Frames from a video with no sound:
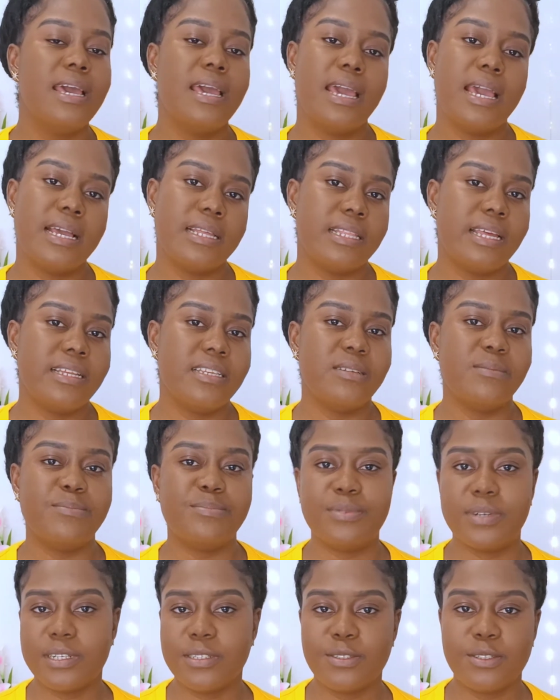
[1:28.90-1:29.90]
and then it
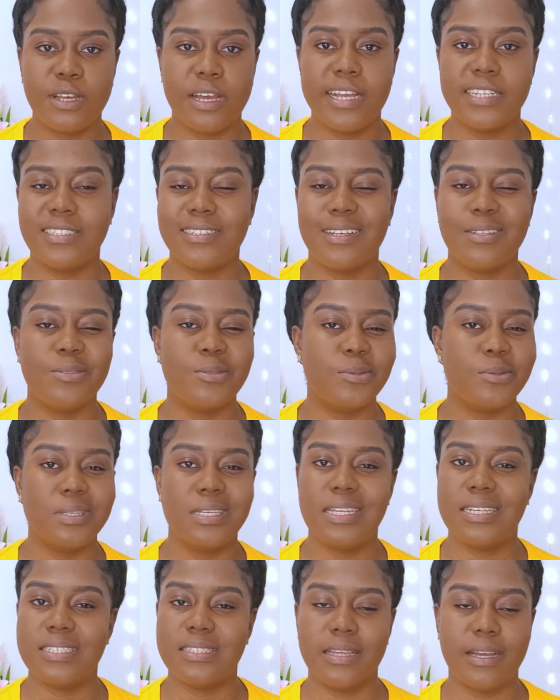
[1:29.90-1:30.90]
breaks your eyeshadow
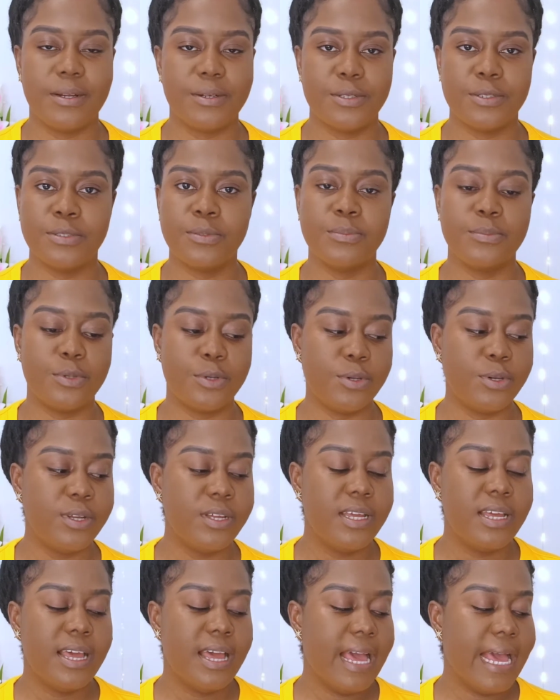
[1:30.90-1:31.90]
later on. But
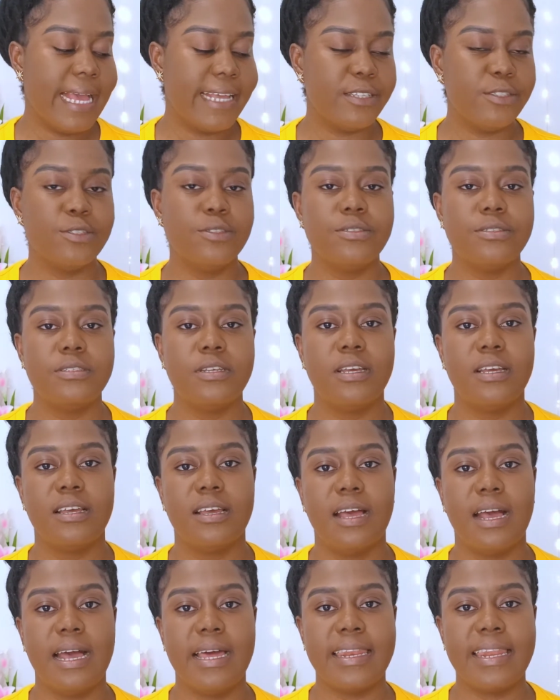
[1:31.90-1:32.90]
I use
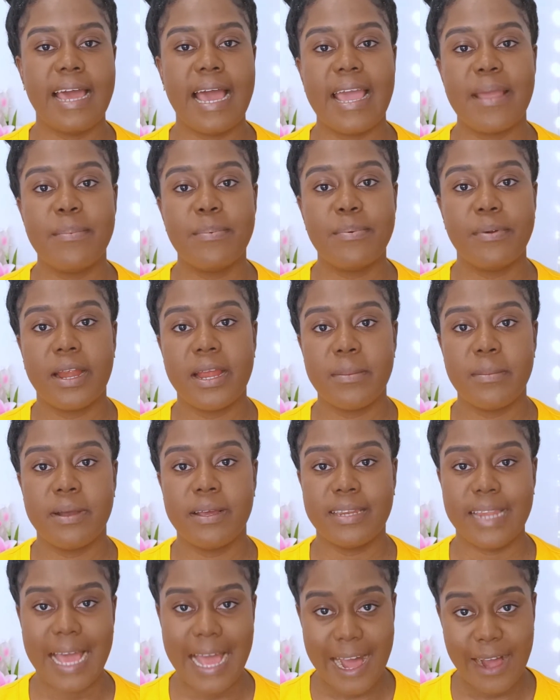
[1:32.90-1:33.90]
an eye primer,
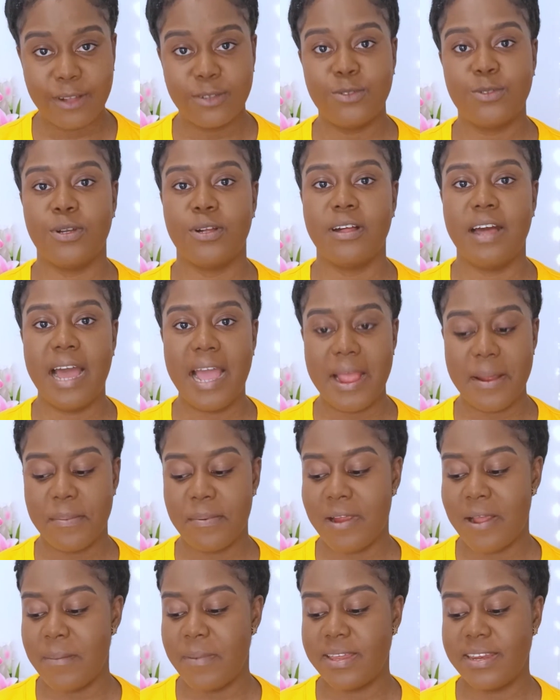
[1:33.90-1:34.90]
an actual eye
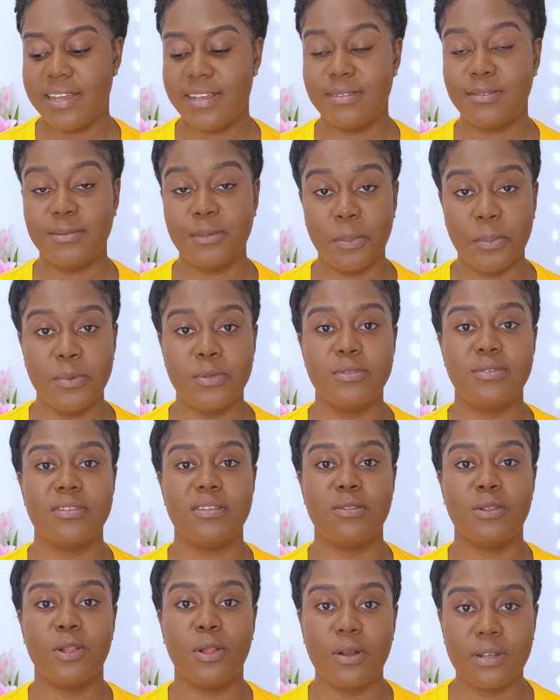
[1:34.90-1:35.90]
primer that is supposed to
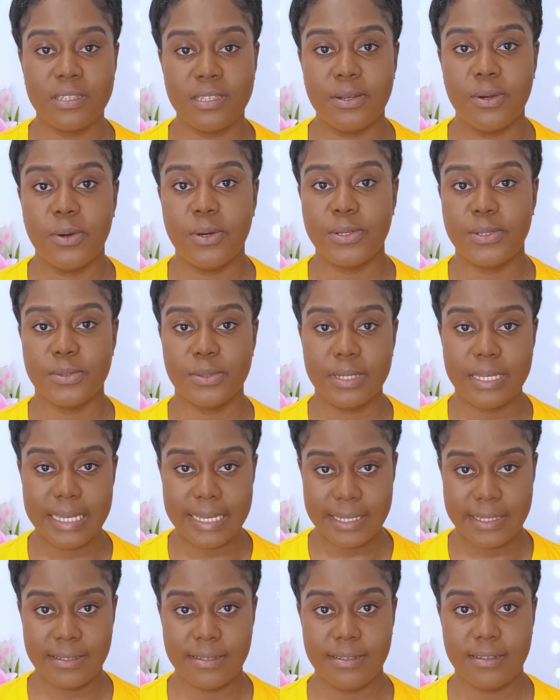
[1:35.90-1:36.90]
lock the oil
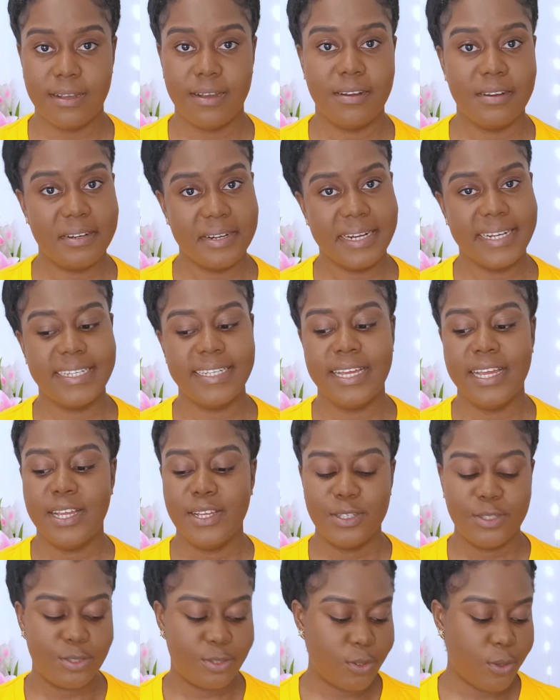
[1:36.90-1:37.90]
in. All right,
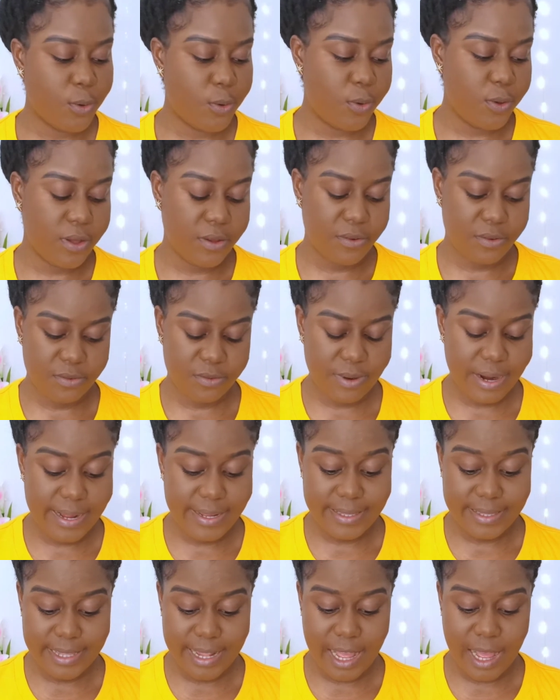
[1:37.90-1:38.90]
so
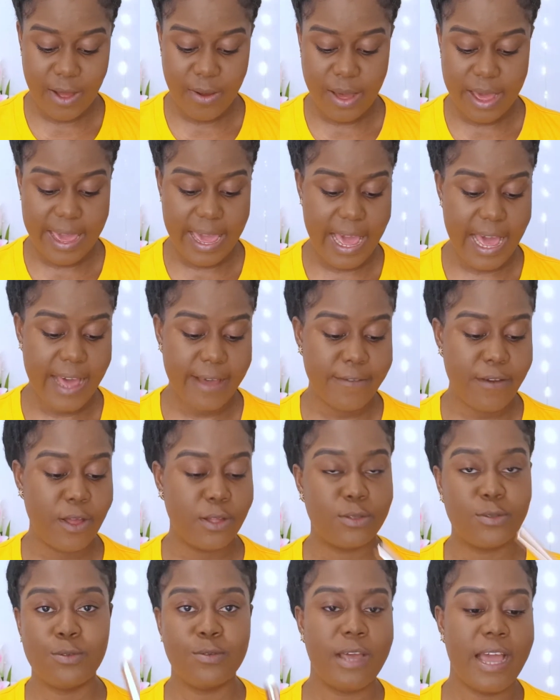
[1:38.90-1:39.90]
right now I
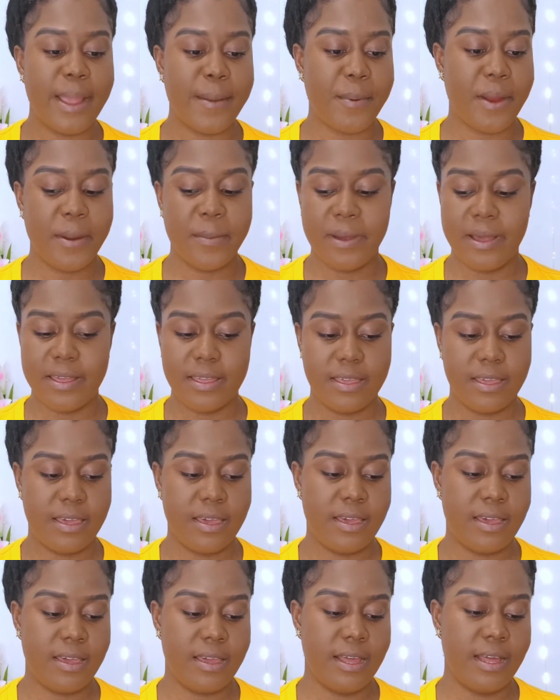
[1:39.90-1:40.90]
have two eye primer
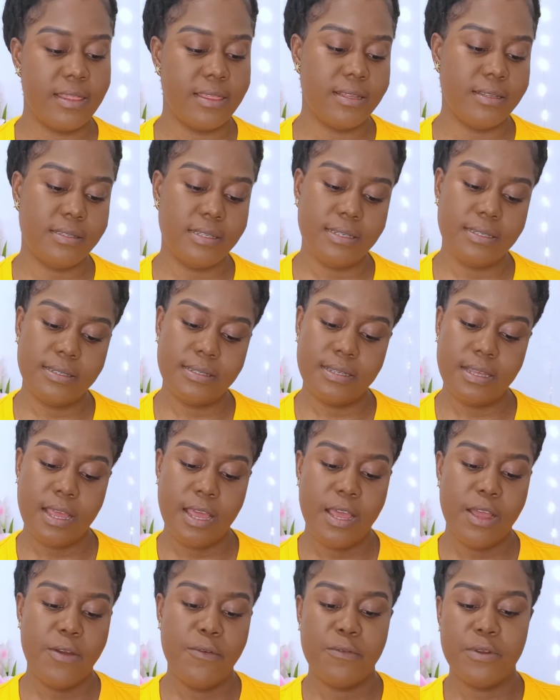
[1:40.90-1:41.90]
here, and this is
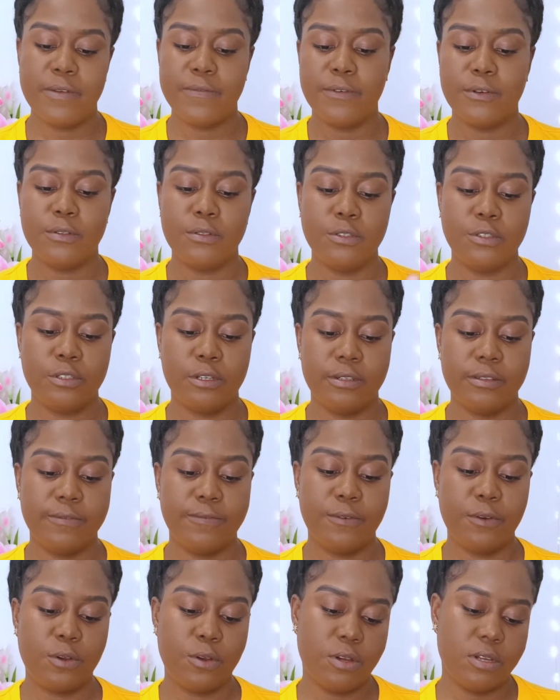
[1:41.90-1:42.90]
Revolution
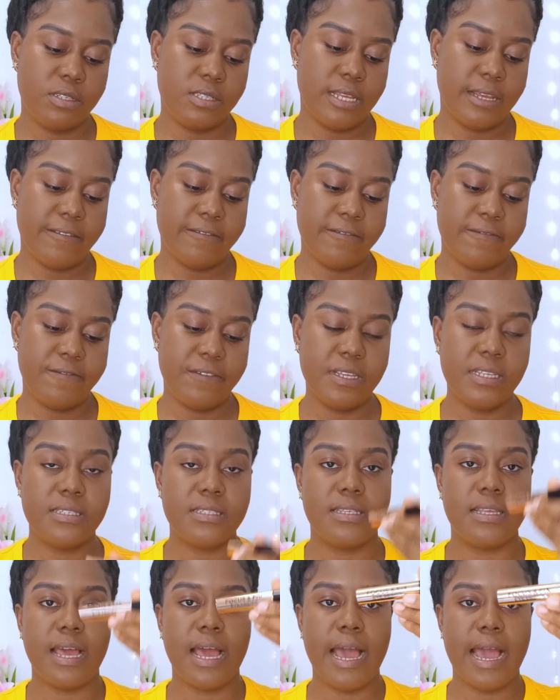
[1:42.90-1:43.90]
Focus and
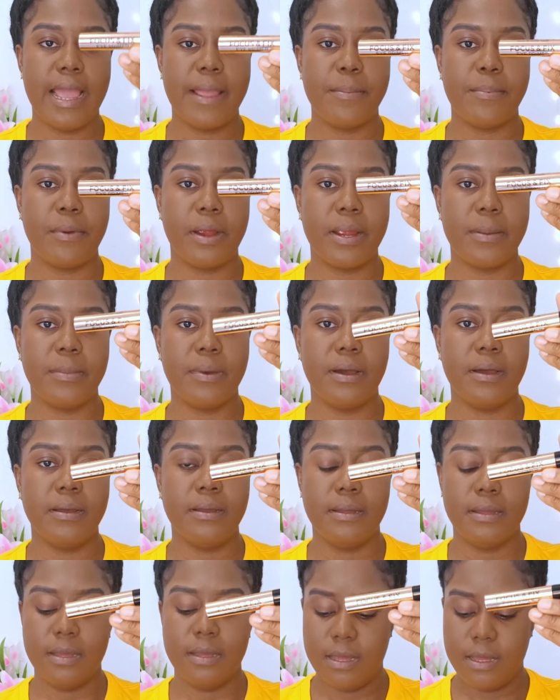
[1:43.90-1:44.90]
Fix eye primer,
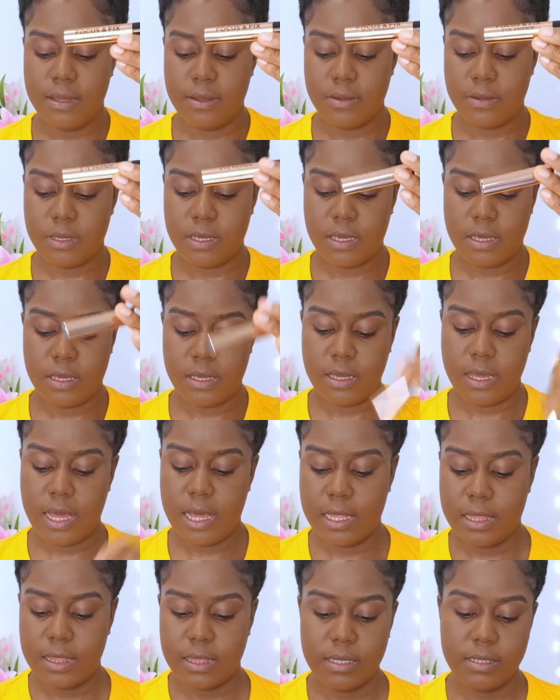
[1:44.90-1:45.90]
okay,
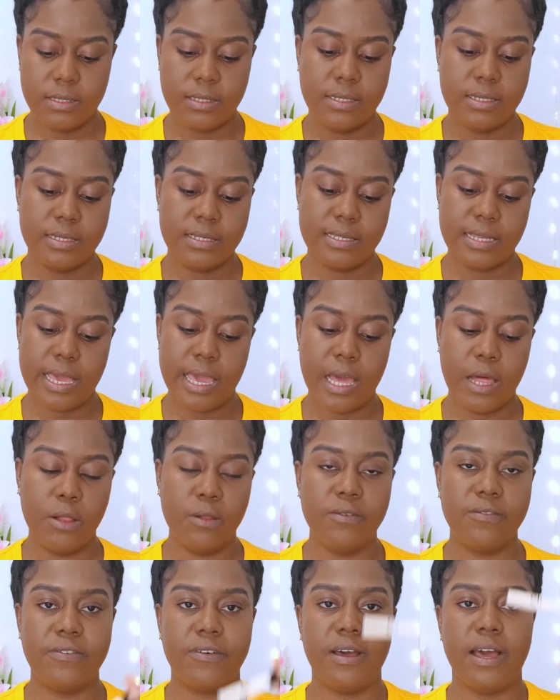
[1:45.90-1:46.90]
and this is
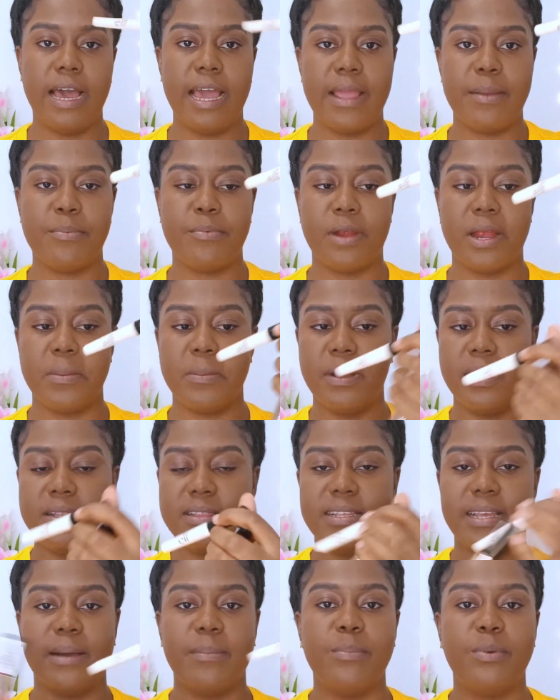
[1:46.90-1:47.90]
Elf eye primer.
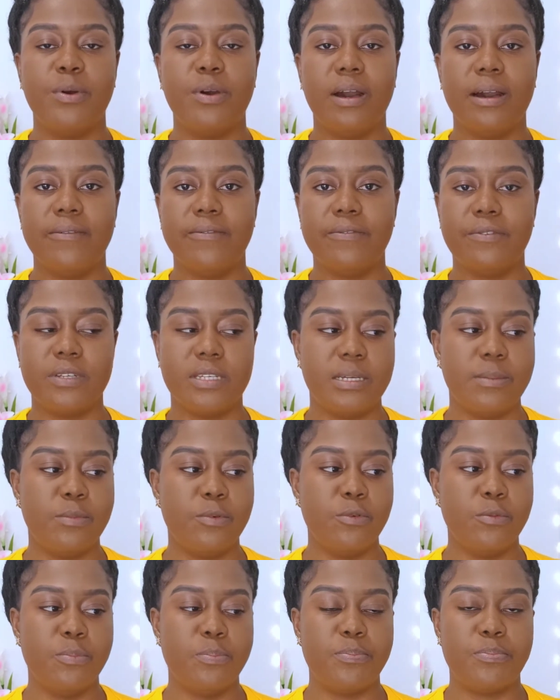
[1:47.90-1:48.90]
They are both
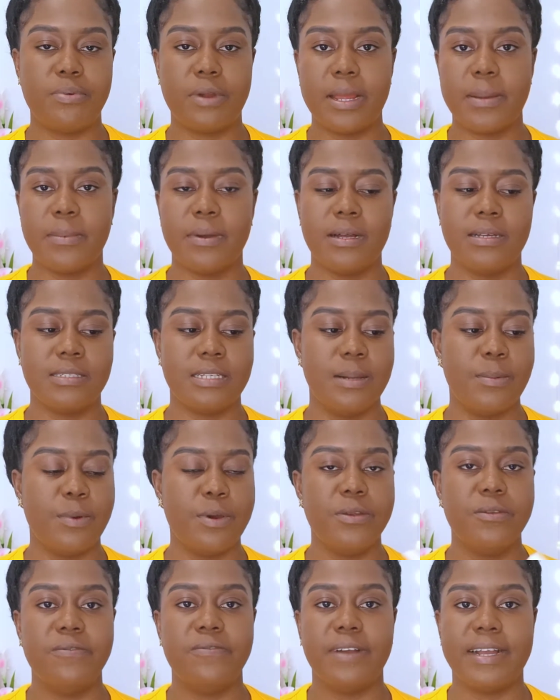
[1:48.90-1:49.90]
affordable primers. I'm
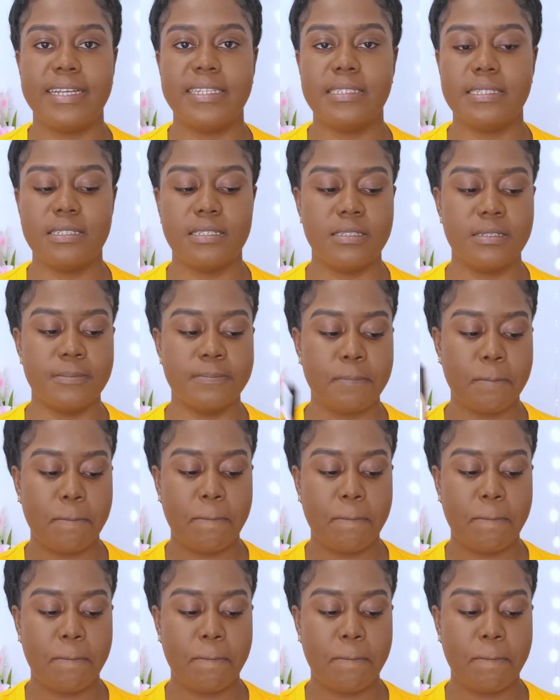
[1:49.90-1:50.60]
going to find the